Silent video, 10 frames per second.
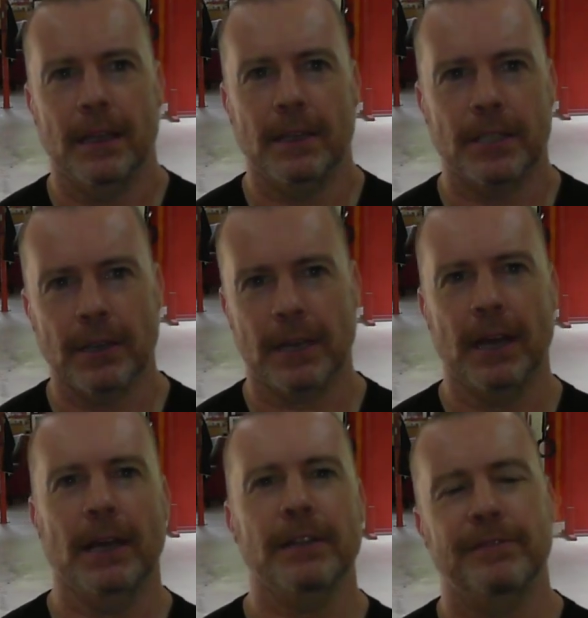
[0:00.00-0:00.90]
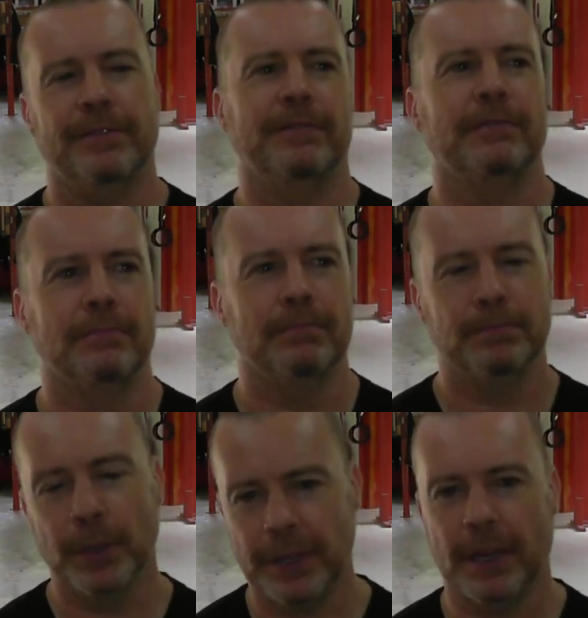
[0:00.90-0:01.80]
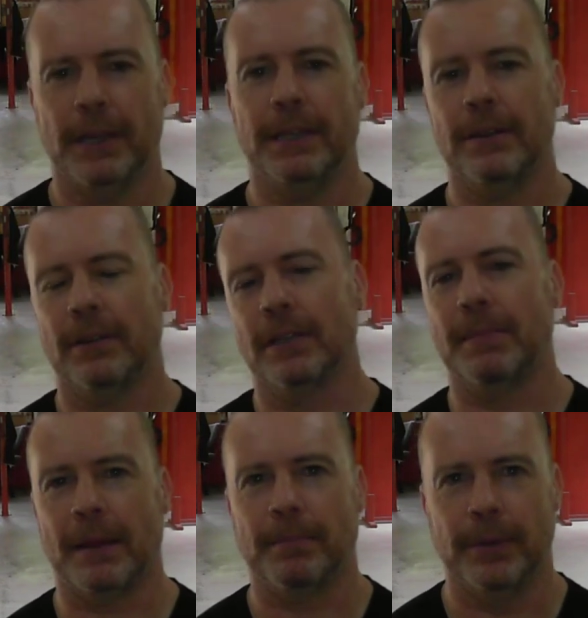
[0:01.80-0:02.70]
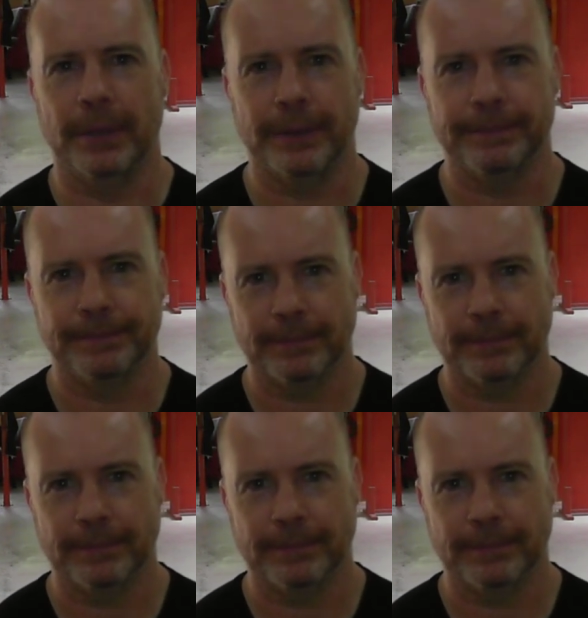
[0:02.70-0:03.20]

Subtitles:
So I kind of put the idea on the back burner.